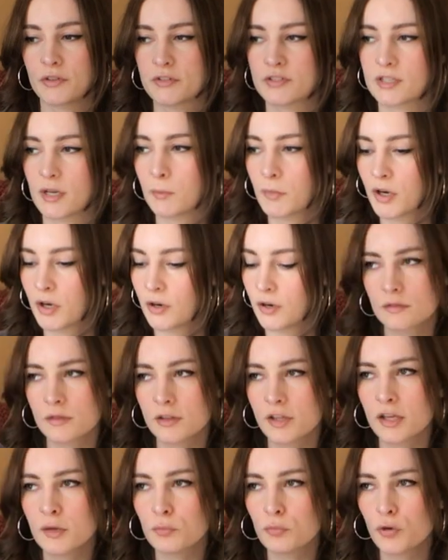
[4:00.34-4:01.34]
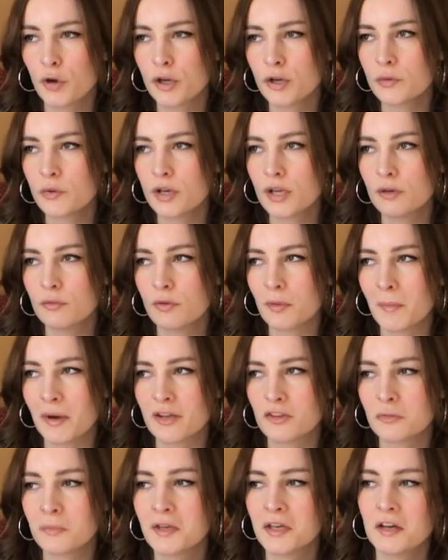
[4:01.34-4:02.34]
summer. The embroidery
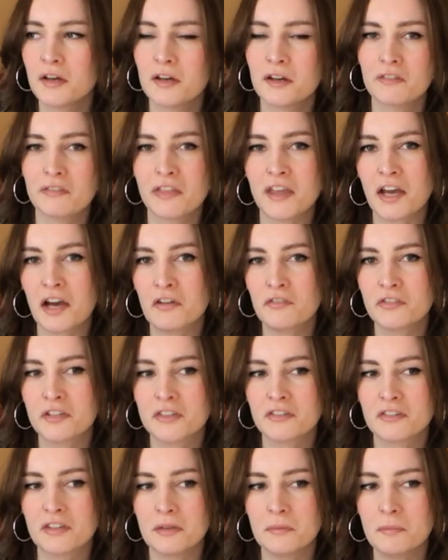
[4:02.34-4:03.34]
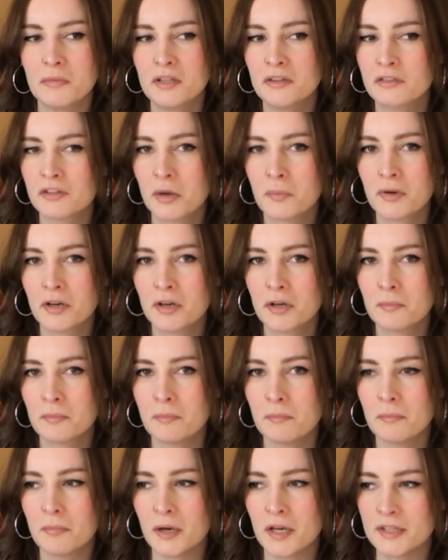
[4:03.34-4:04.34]
reminds me of the outfits in Midsummer,
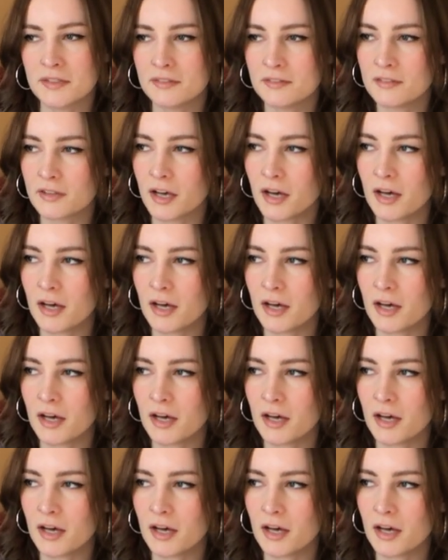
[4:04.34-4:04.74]
but